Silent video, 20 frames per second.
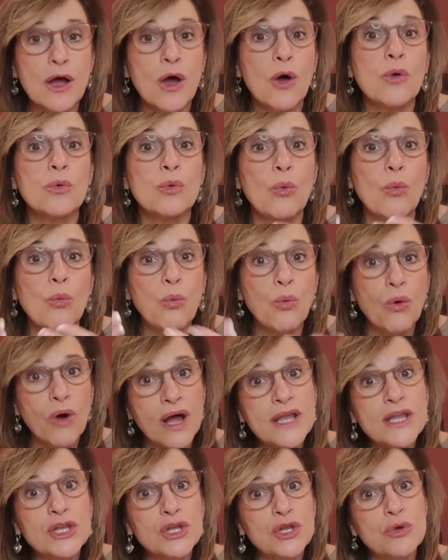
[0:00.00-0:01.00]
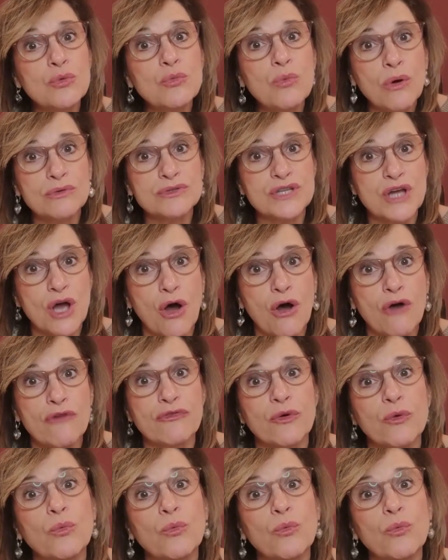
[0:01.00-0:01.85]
on what you want to offer.